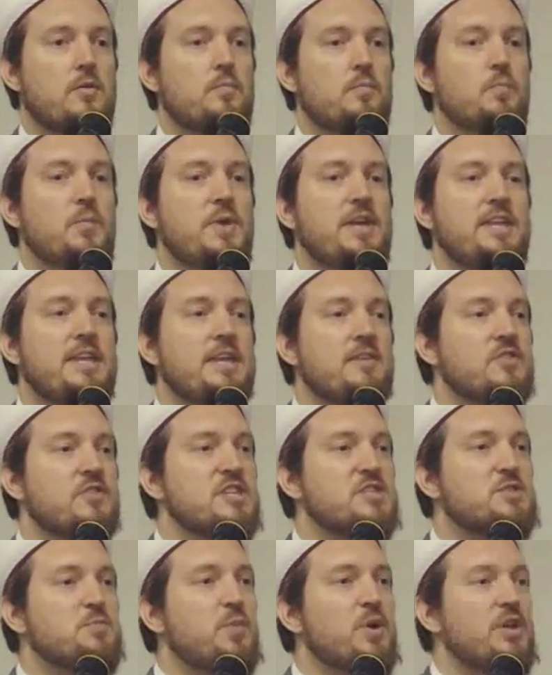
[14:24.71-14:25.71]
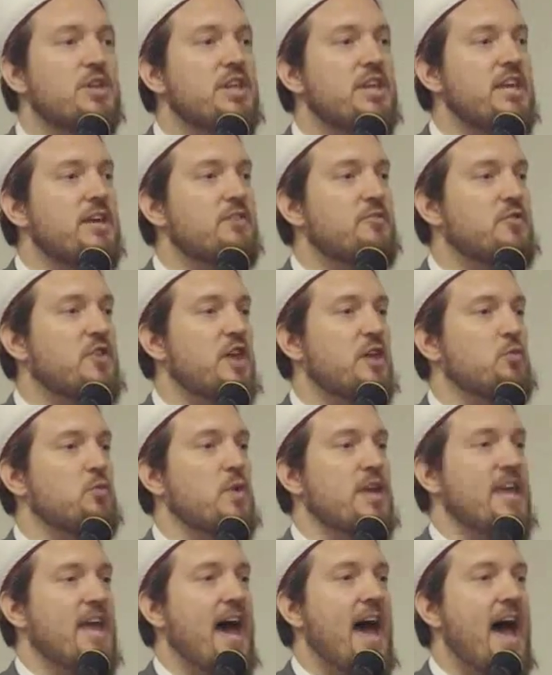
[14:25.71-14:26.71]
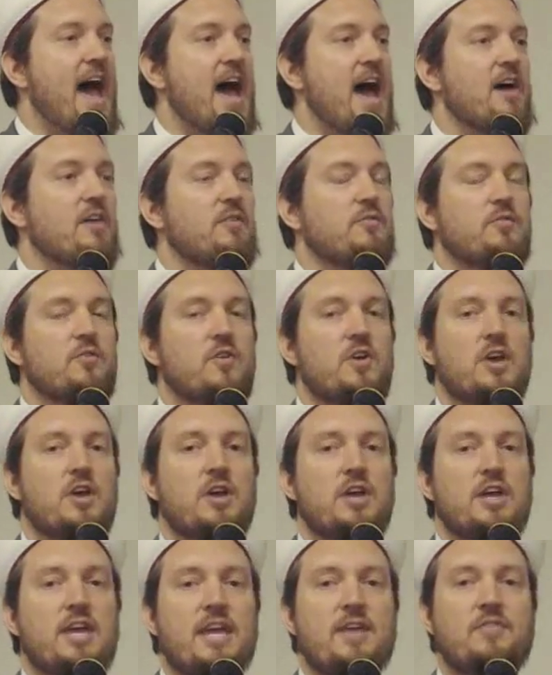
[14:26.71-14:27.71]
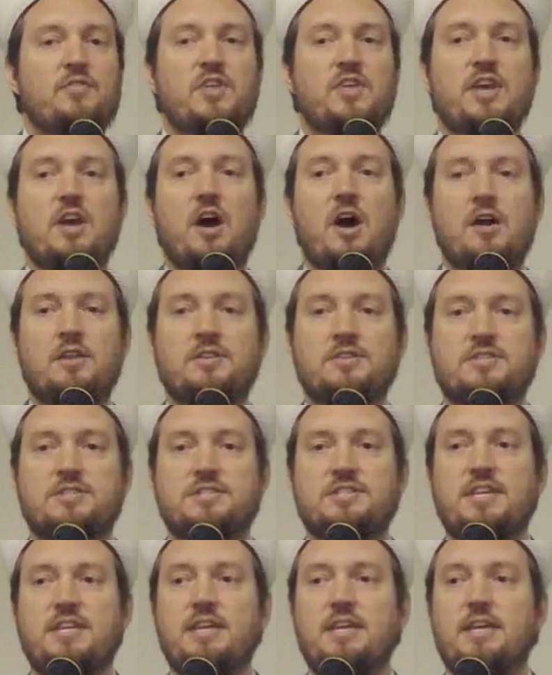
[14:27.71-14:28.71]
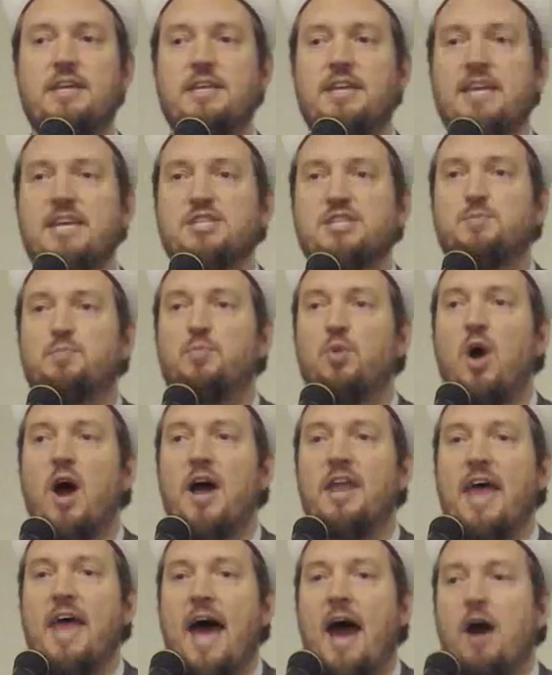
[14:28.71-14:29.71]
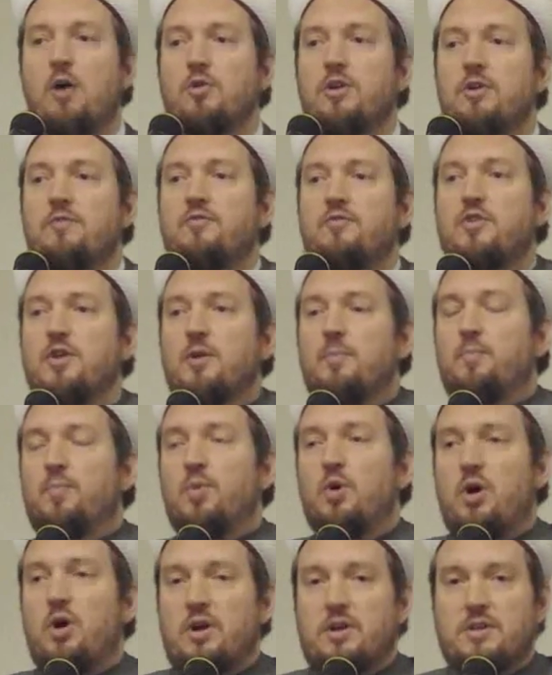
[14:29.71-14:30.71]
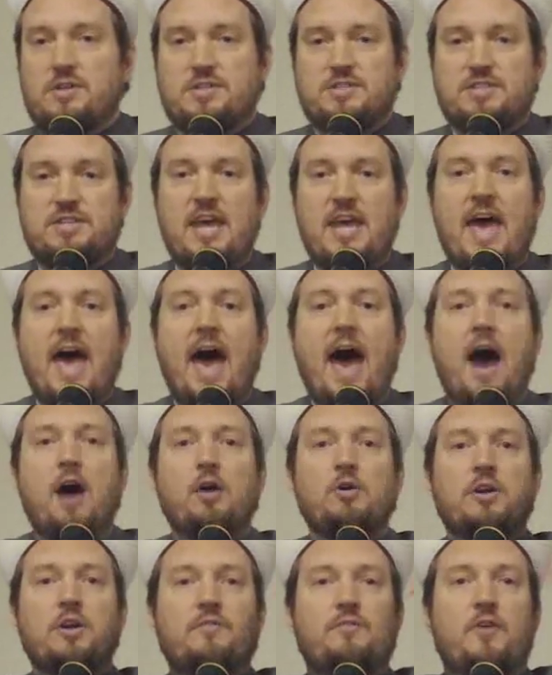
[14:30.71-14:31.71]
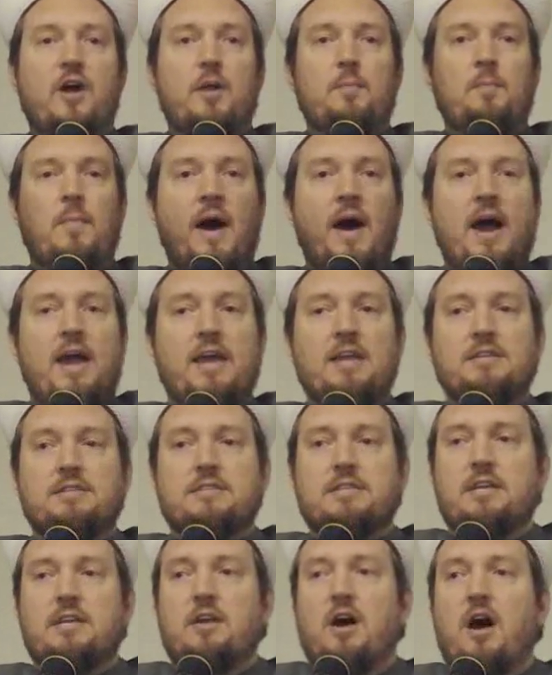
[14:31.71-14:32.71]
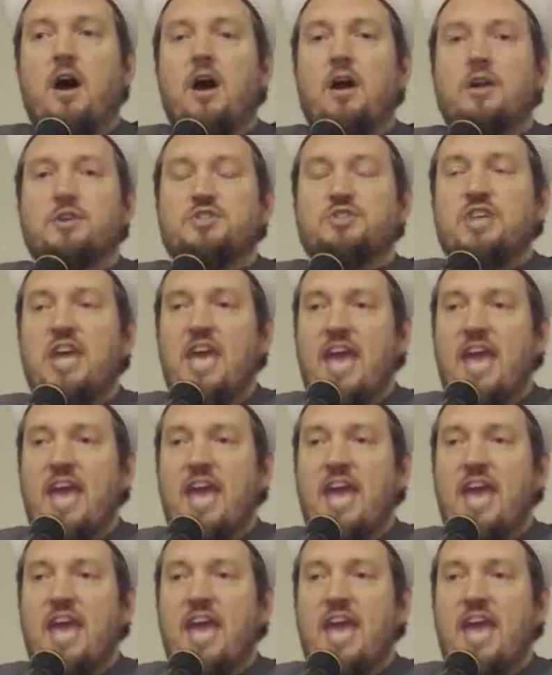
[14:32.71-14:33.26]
Meaning this belief that we have in the unseen is brought out of the books, out of our minds and hearts,